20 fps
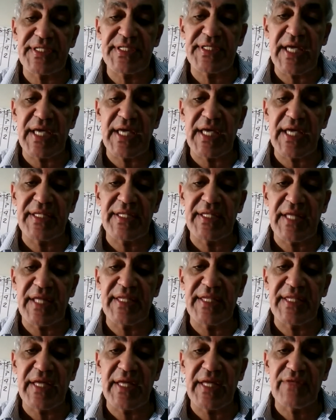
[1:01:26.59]
ended at the
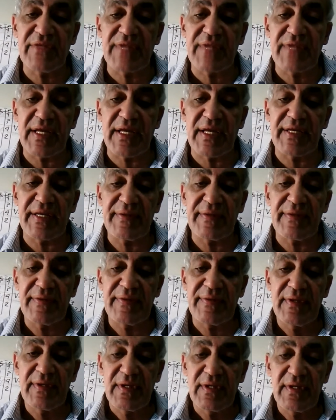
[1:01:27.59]
end of the line.
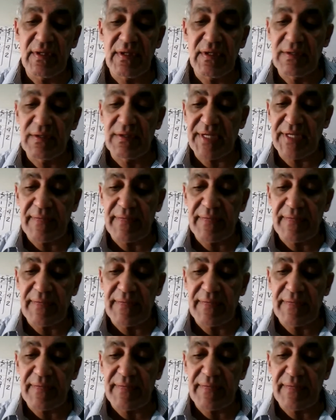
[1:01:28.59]
Okay.